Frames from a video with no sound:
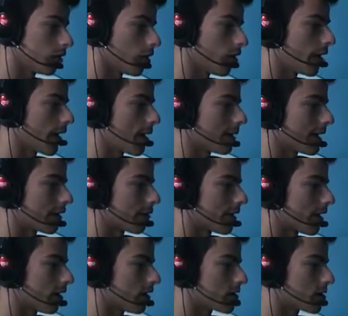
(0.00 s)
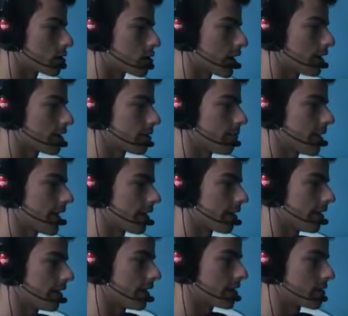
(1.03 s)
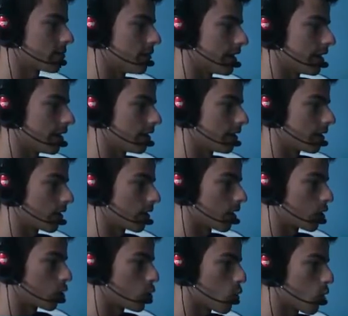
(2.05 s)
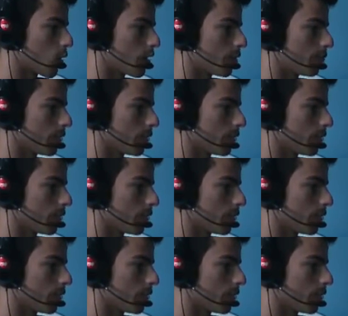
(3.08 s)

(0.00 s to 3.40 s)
Oh yeah, by the way, I also tried to make this but a quarry,